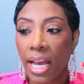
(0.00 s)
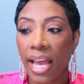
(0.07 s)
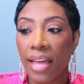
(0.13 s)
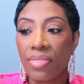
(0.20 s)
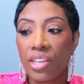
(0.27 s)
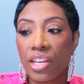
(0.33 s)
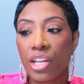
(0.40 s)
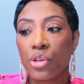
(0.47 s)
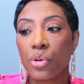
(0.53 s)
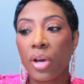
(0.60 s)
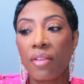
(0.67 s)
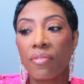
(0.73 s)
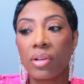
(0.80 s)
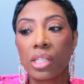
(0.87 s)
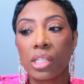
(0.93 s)
And then you
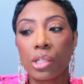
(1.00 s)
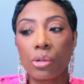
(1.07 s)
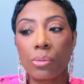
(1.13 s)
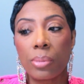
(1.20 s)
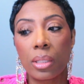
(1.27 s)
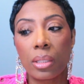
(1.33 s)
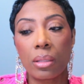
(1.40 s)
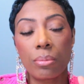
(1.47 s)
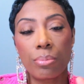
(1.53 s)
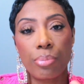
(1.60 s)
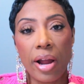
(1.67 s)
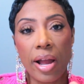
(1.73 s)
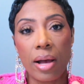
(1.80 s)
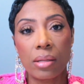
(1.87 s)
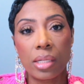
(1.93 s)
have a little bit of the
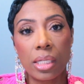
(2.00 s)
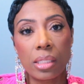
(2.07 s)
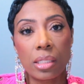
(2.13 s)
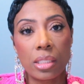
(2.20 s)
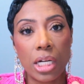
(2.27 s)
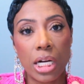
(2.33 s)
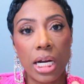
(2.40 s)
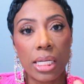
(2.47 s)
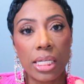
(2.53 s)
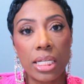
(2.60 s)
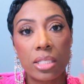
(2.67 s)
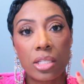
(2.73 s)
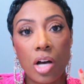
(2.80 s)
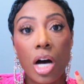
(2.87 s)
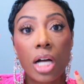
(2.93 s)
brown and the
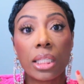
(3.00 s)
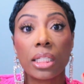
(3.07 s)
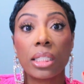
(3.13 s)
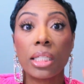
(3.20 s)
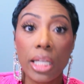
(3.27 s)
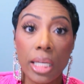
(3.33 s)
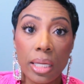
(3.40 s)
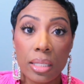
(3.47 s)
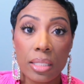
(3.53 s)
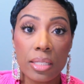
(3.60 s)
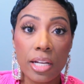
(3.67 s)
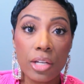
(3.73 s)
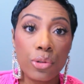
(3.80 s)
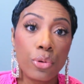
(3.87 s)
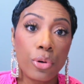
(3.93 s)
darkness on the lens
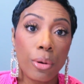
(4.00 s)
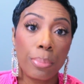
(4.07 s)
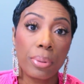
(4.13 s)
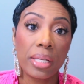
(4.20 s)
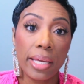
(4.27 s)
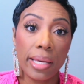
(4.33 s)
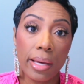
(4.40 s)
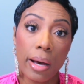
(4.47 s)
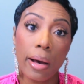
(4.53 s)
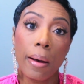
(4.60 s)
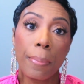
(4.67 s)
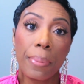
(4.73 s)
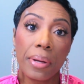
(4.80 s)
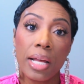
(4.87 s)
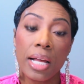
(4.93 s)
that you could play
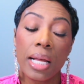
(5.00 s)
up.